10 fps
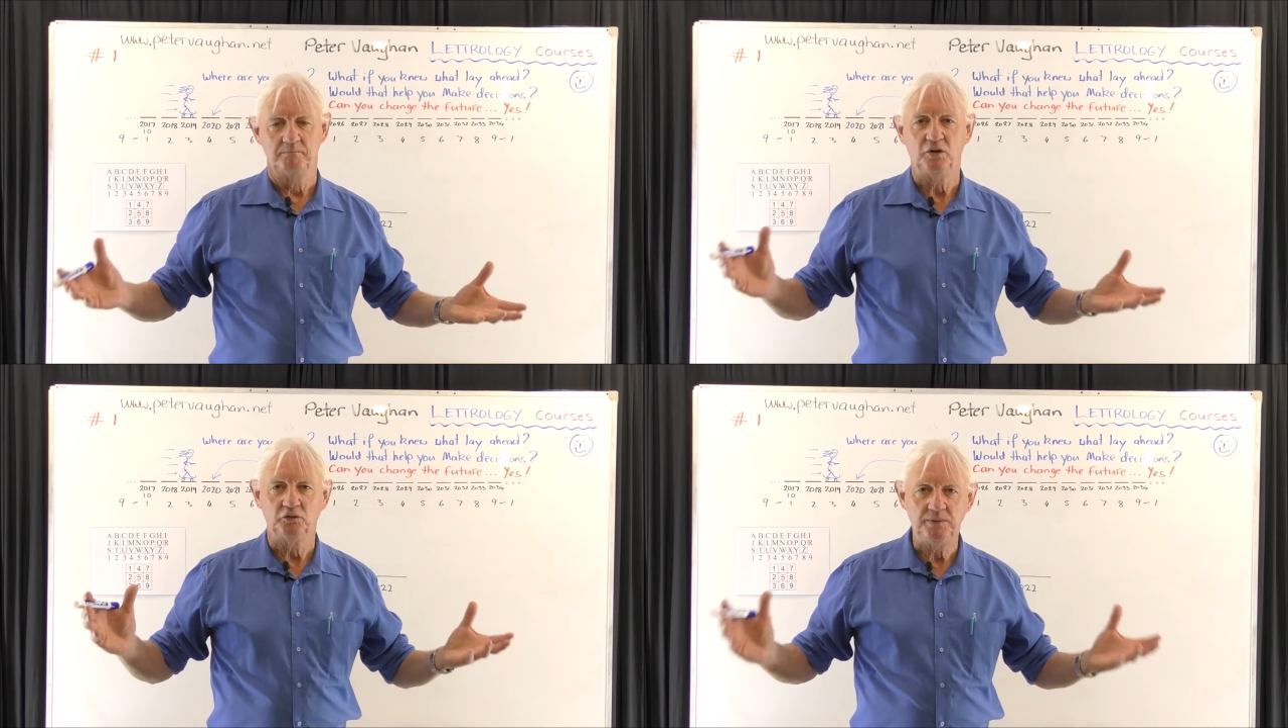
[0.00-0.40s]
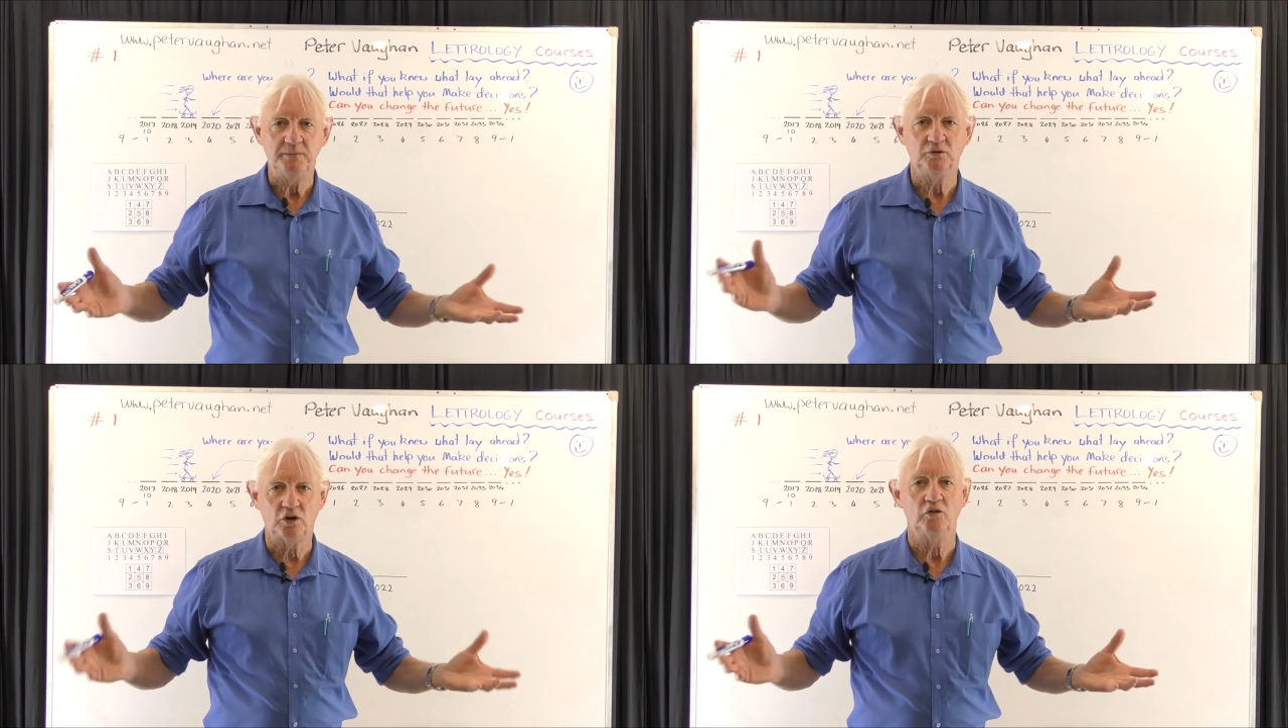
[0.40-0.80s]
Because
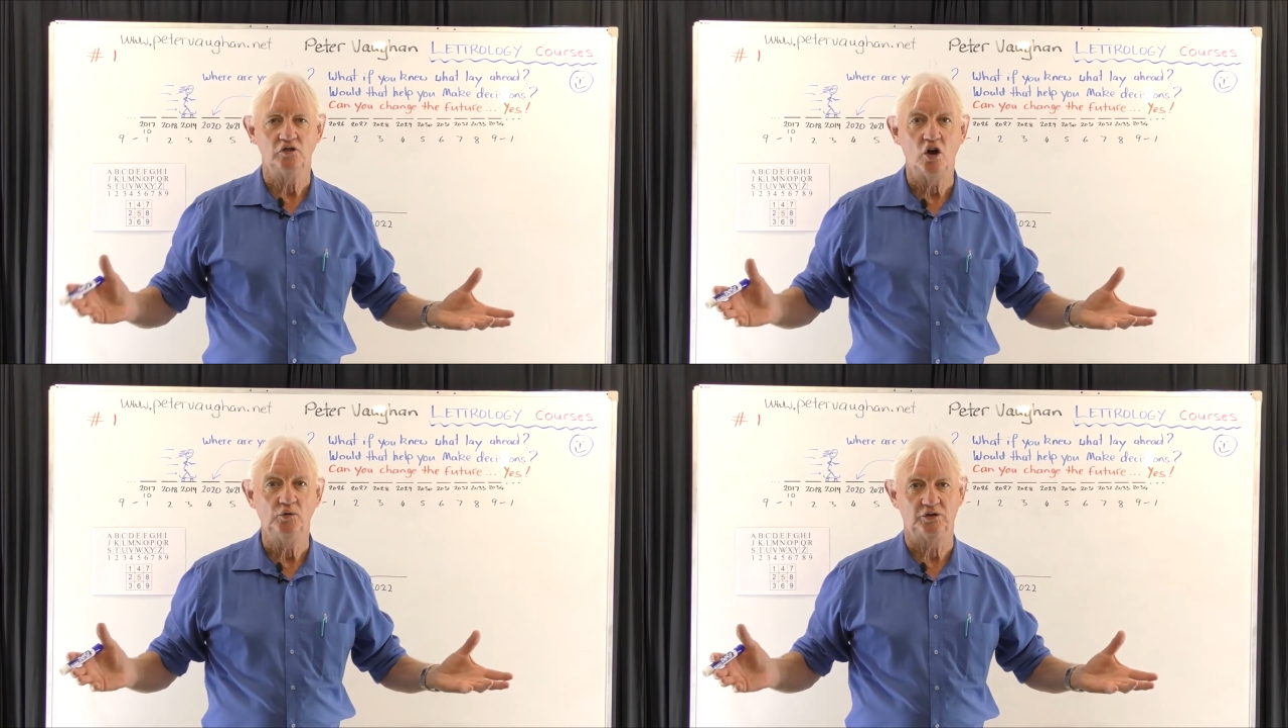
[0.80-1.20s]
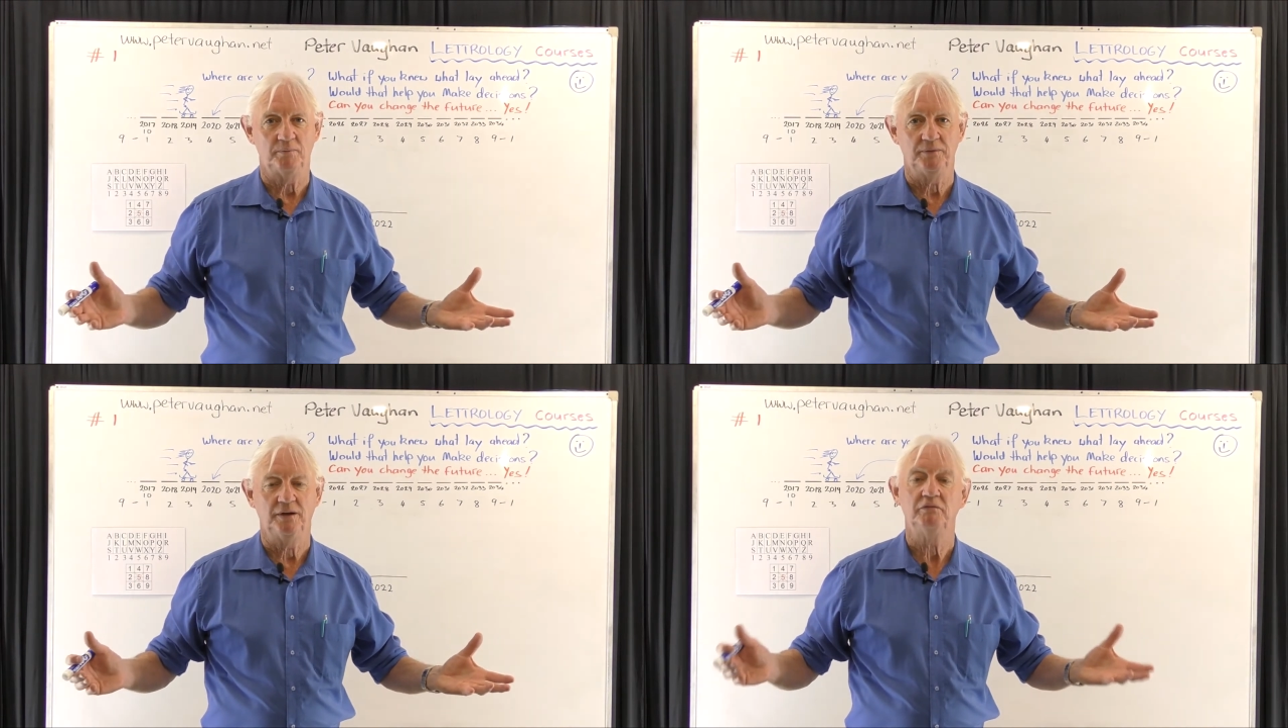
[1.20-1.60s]
people don't know
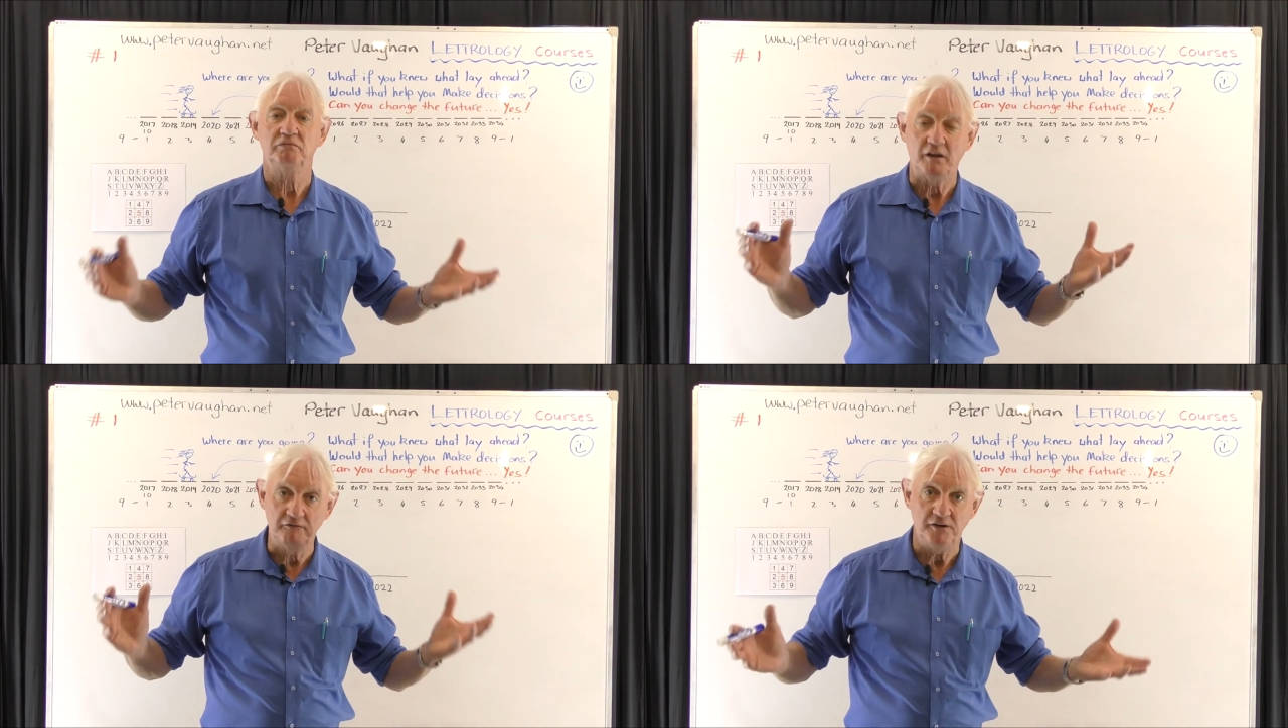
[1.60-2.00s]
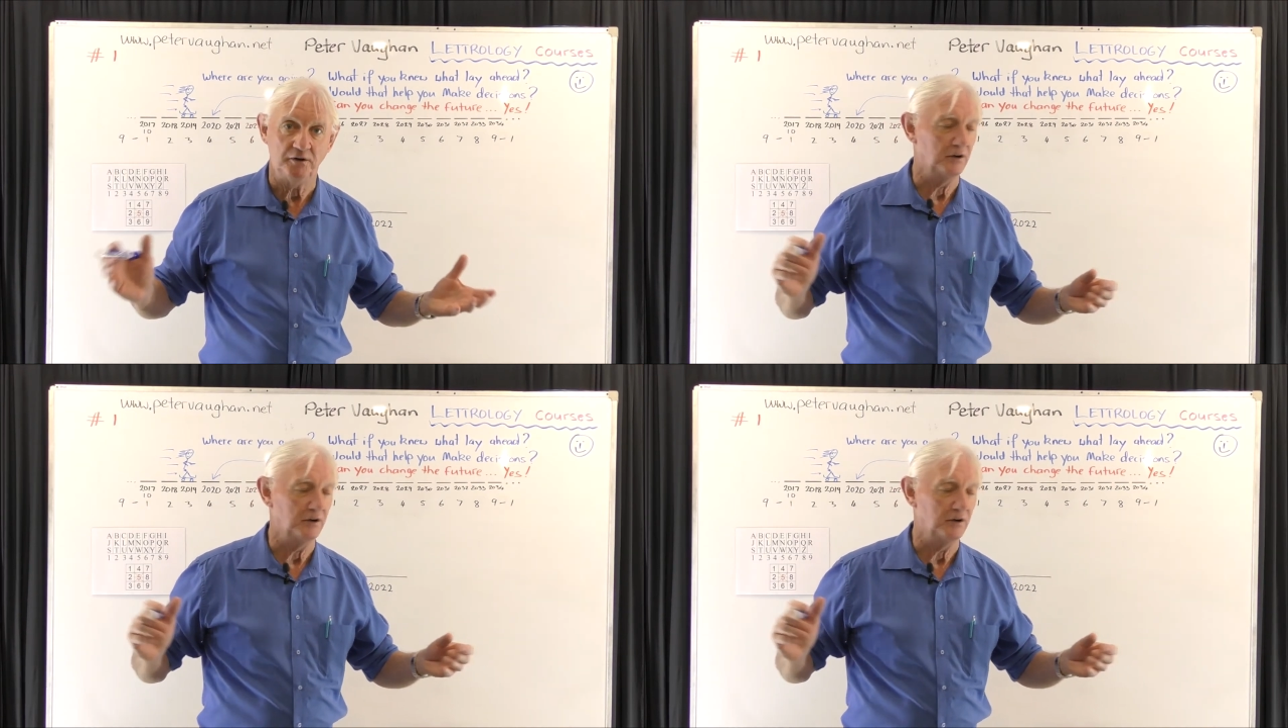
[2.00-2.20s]
something, they fear